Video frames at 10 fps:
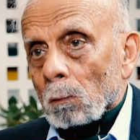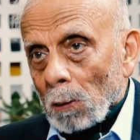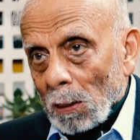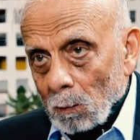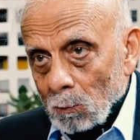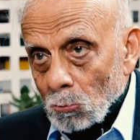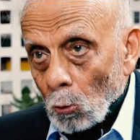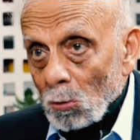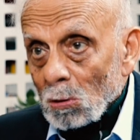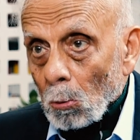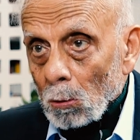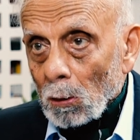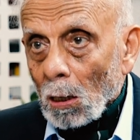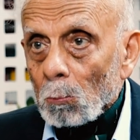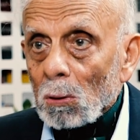write stories about
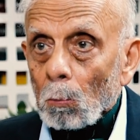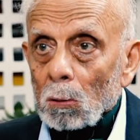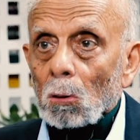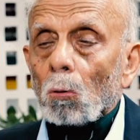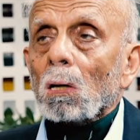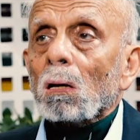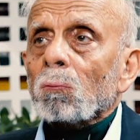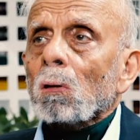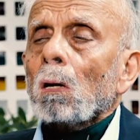the army, about their own lives.